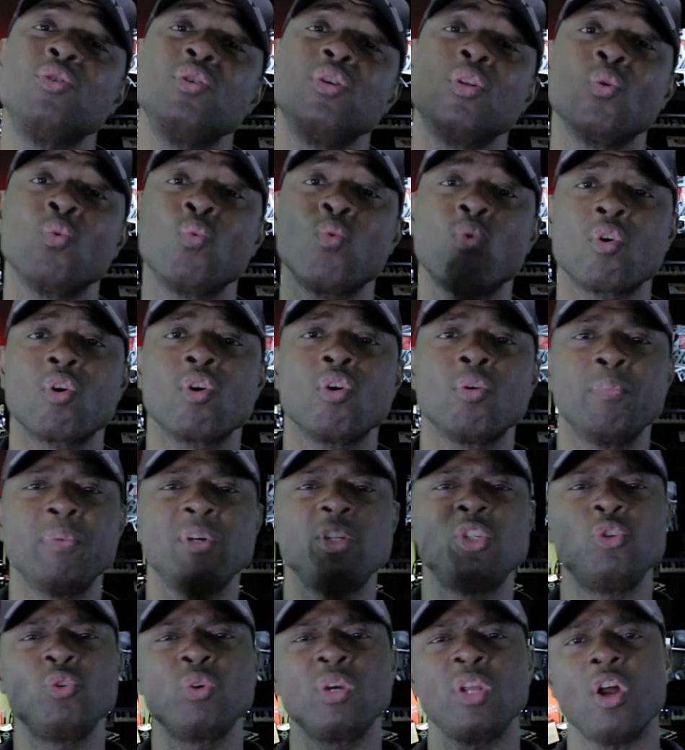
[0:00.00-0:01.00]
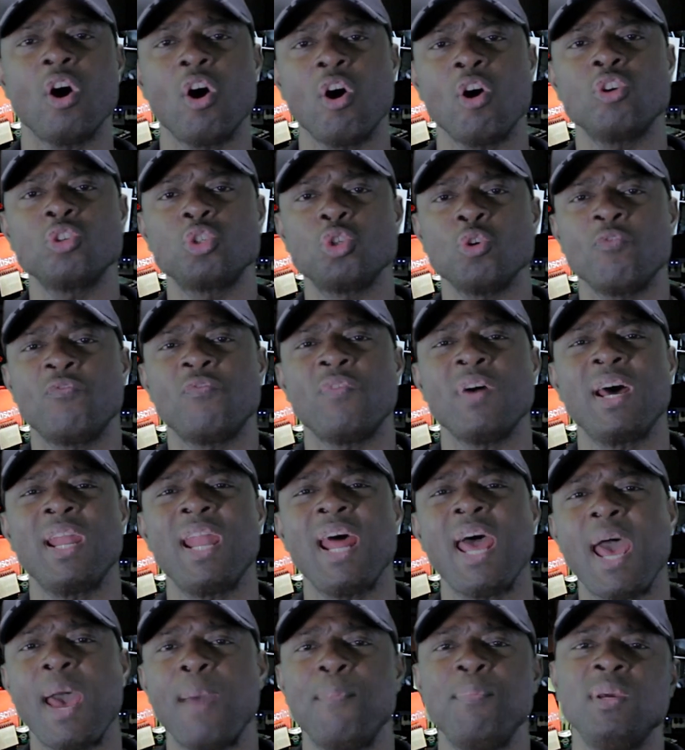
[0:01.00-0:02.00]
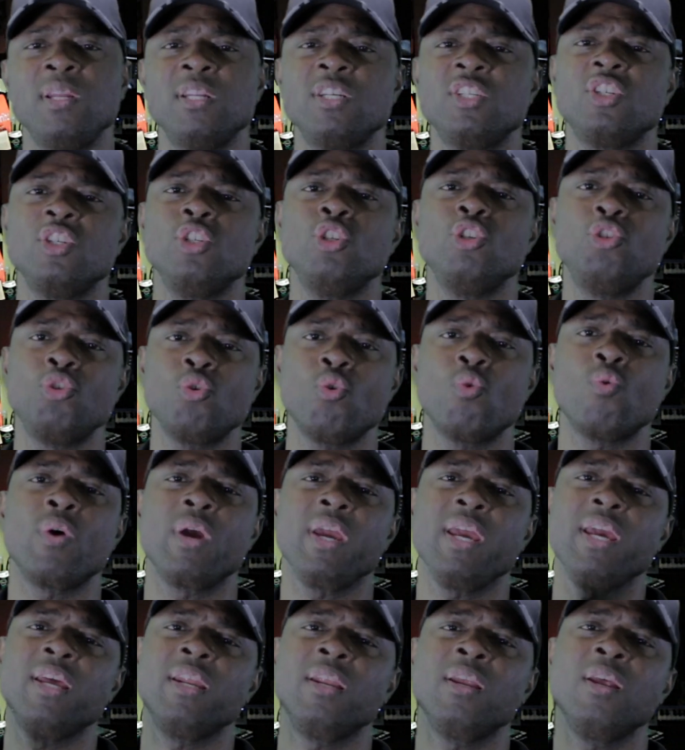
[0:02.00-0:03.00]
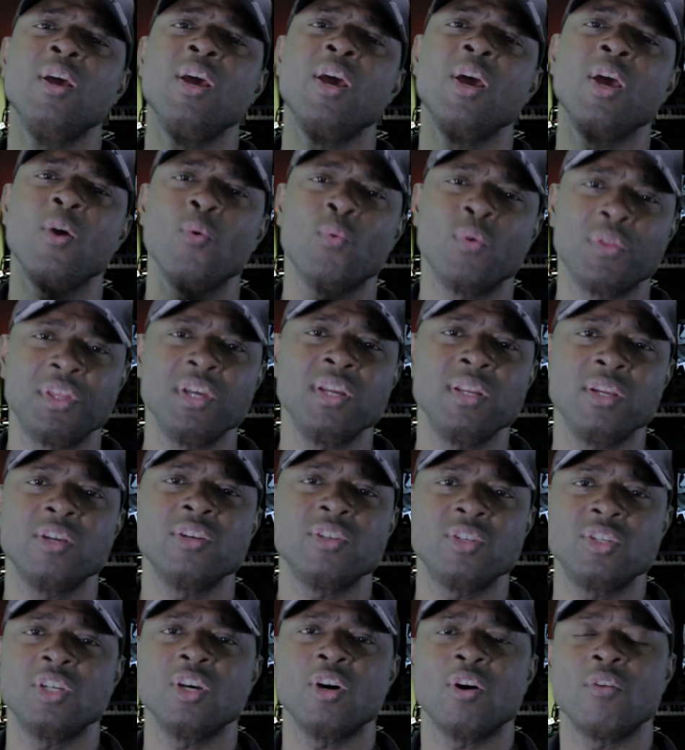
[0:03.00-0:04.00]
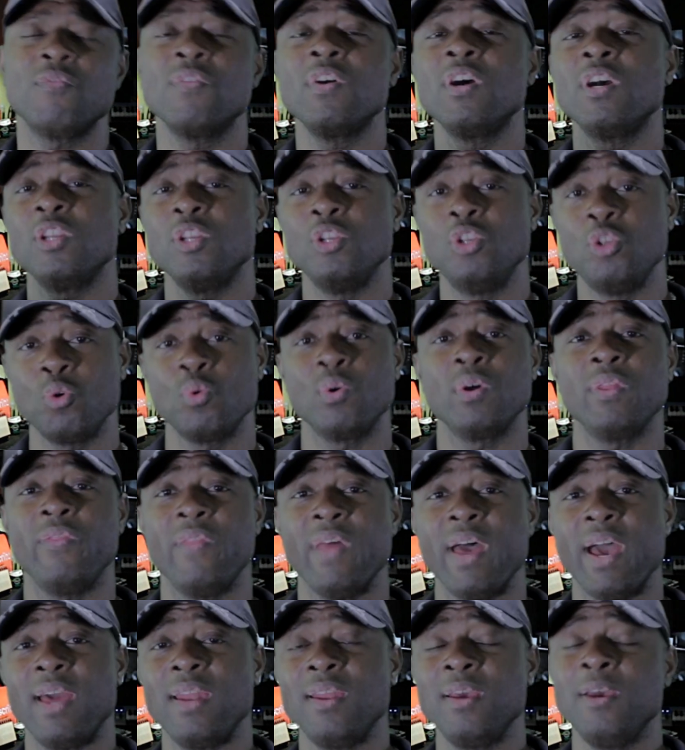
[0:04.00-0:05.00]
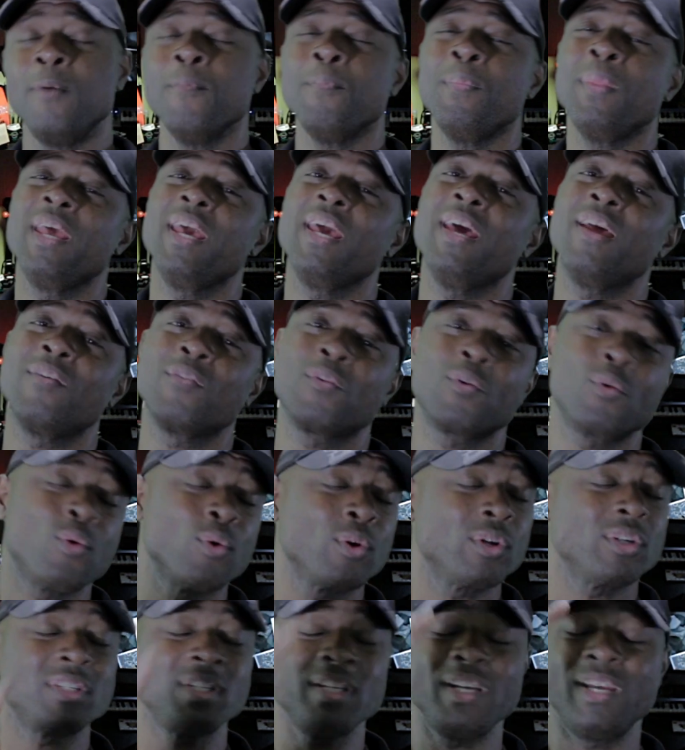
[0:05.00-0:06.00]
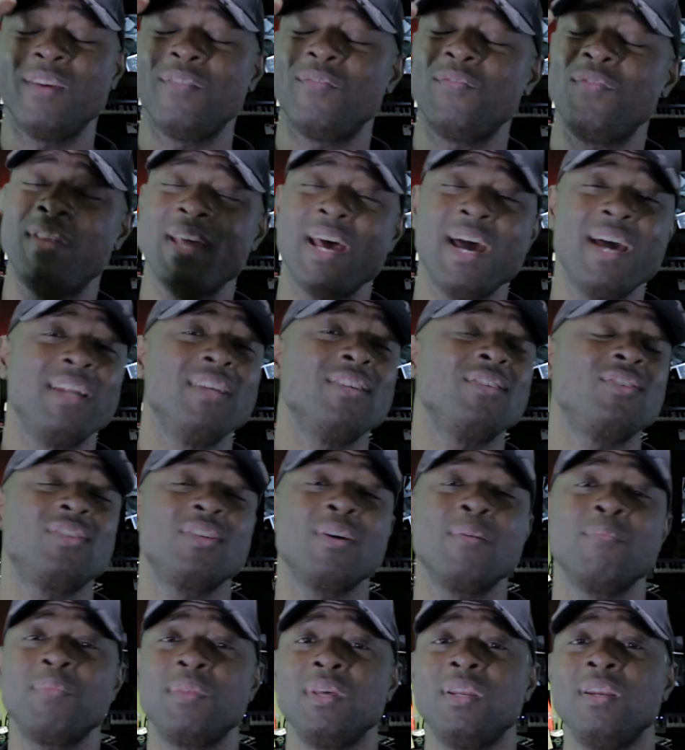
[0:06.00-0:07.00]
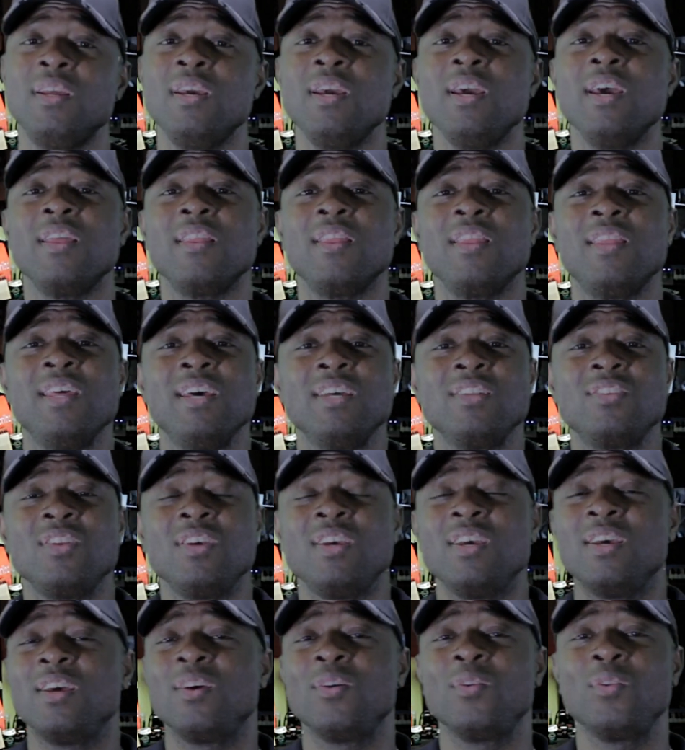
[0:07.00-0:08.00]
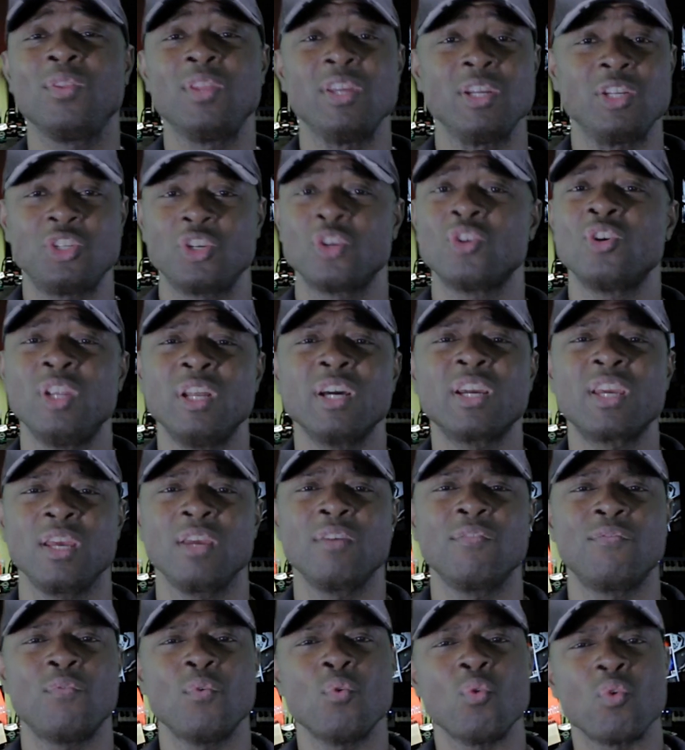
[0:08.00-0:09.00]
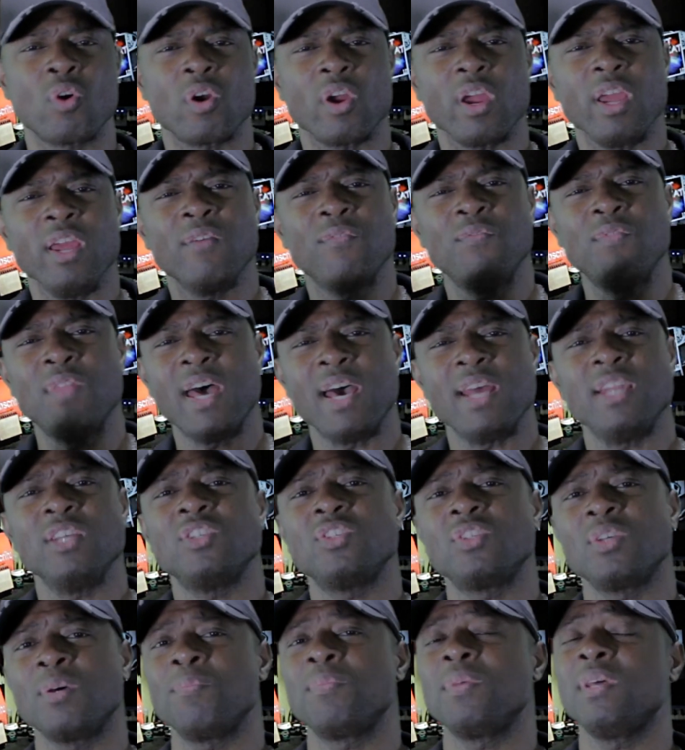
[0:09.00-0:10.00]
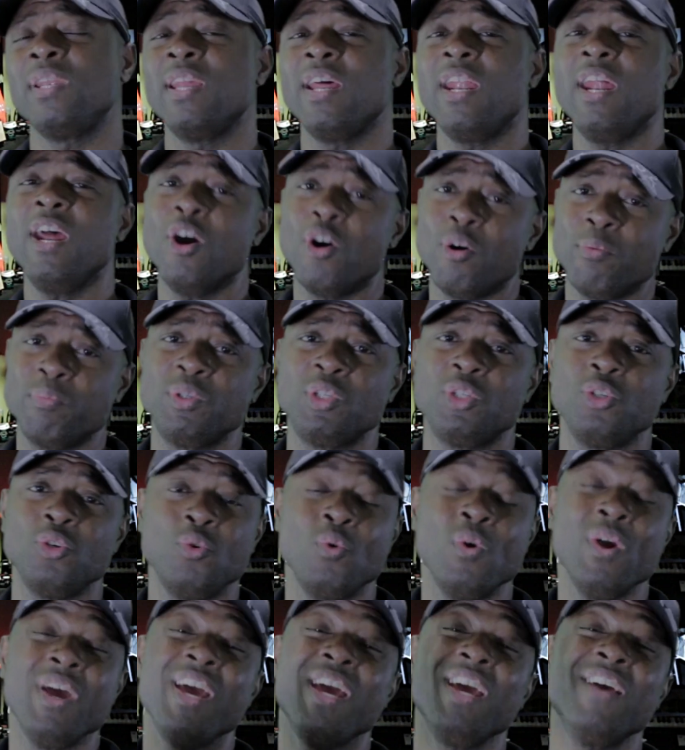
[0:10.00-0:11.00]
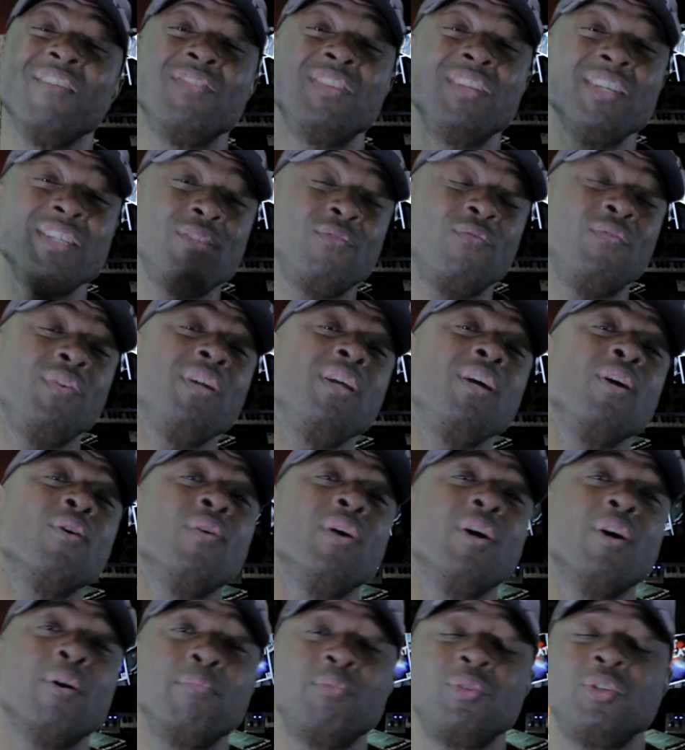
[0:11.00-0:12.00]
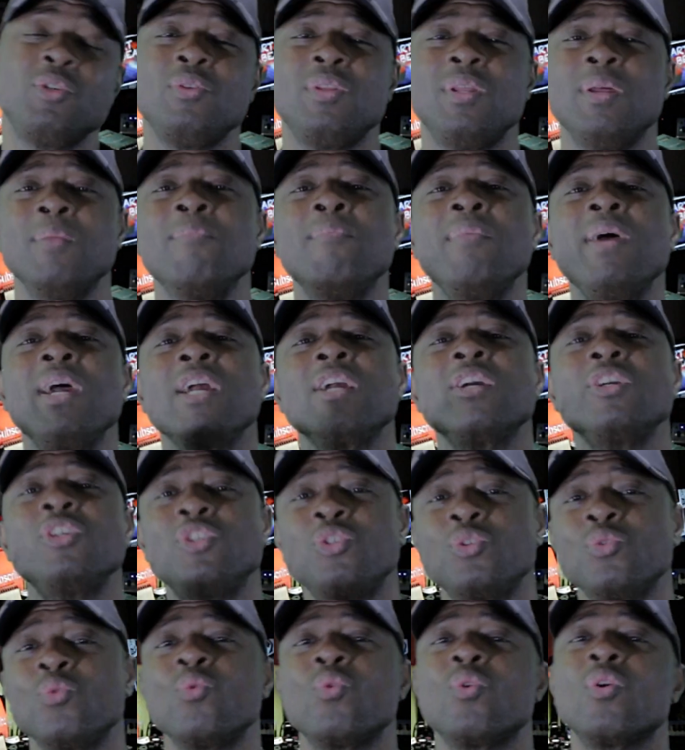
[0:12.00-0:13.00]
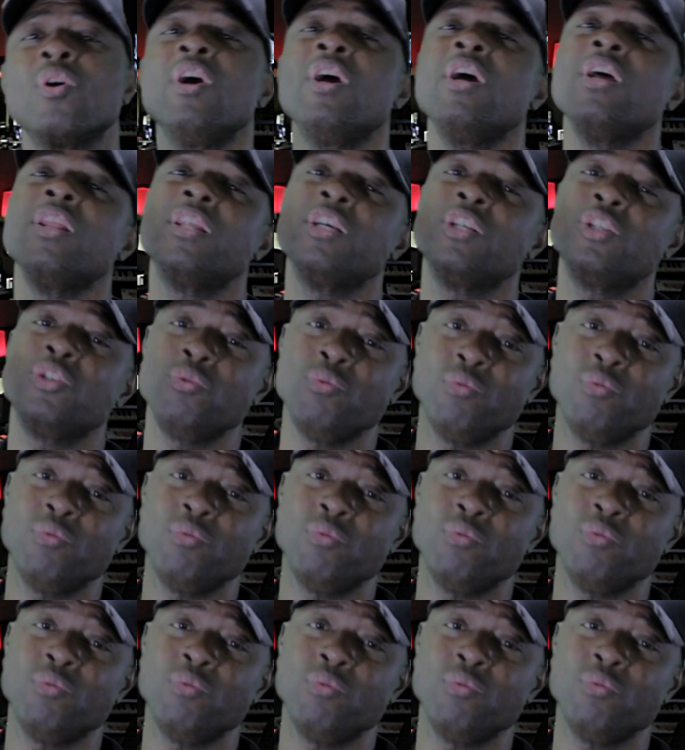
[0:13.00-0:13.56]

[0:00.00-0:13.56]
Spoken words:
to the world, but you can also find happiness and joy within yourself doing that. And of course, if that is something that you're looking for, if that is something that helps you, if this video helped you, then make sure that